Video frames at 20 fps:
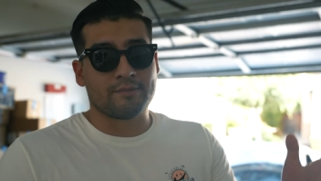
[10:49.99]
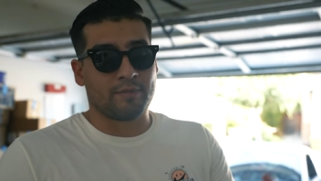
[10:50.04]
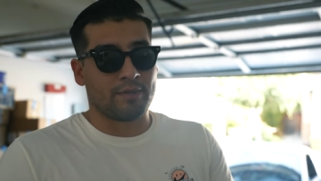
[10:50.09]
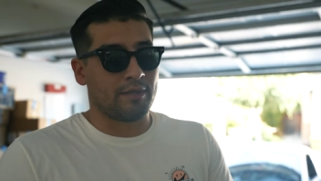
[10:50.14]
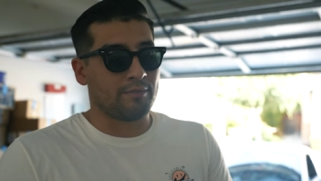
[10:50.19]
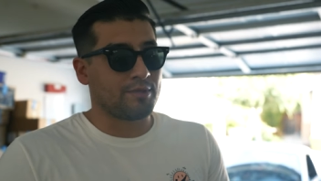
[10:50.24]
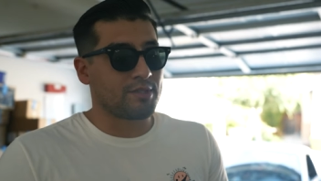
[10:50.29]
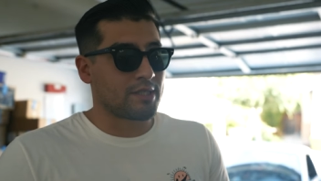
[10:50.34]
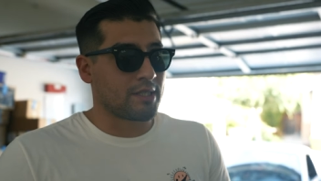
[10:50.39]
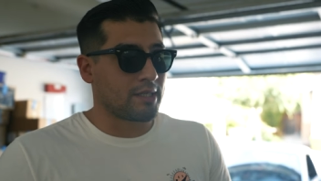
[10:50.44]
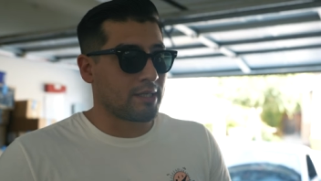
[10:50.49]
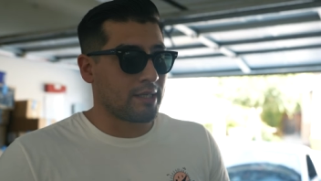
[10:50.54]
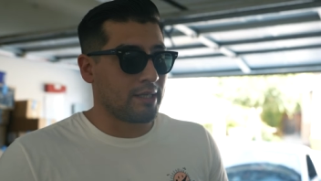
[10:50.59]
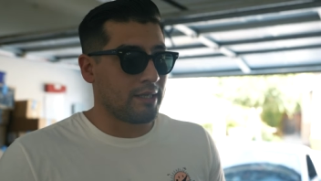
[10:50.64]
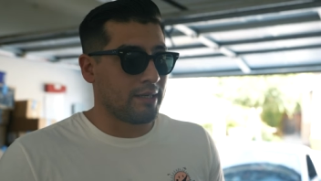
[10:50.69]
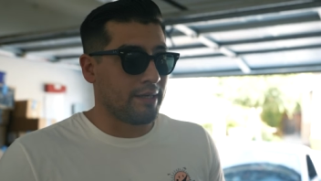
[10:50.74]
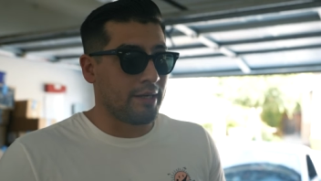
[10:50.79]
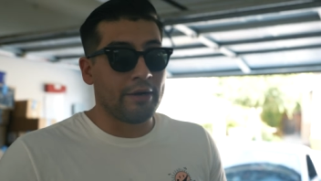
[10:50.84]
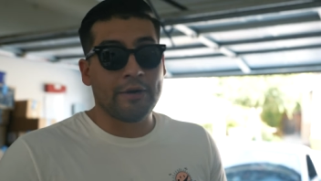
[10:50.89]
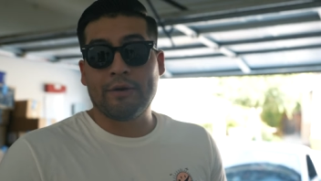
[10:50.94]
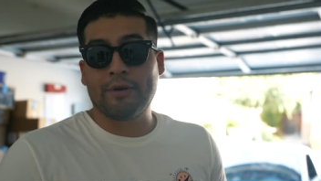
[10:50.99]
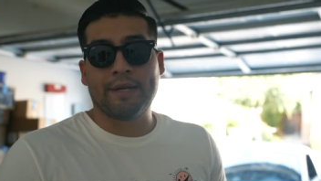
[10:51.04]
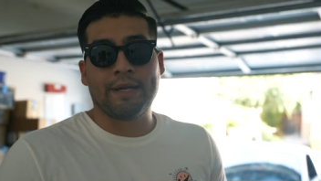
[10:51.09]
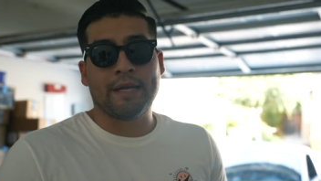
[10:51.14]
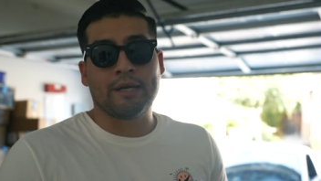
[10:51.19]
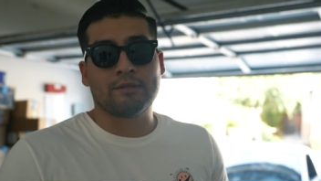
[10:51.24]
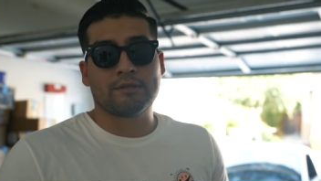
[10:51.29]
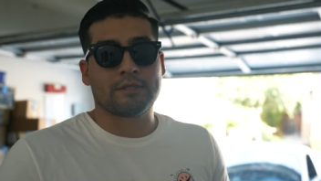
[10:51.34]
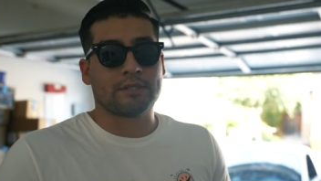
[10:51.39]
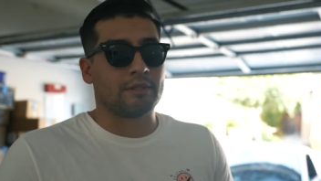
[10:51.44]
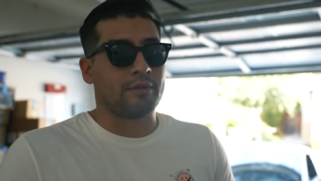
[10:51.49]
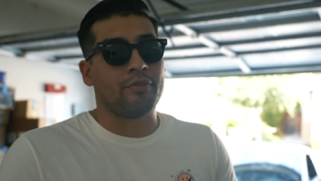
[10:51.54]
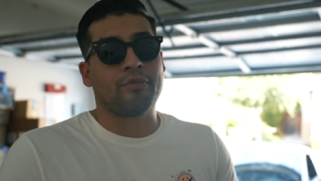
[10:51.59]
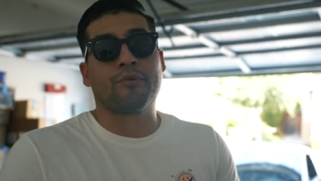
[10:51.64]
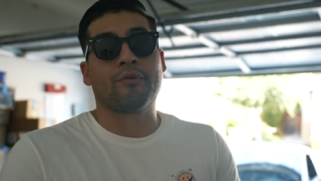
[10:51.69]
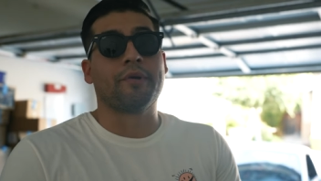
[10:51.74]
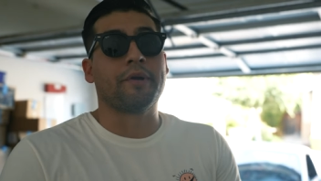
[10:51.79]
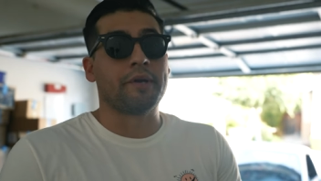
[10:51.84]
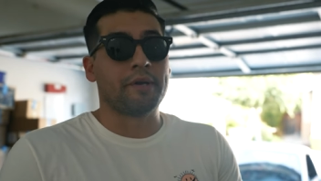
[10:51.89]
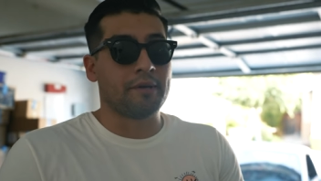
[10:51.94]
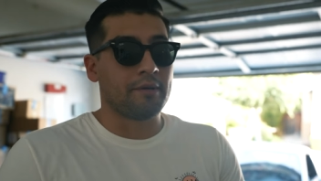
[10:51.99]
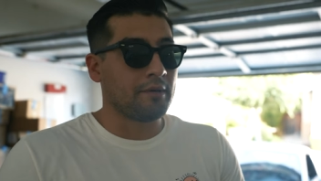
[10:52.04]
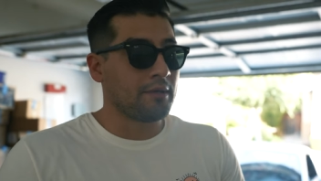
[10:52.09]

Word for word: but I'm just going to kind of narrow it down to three.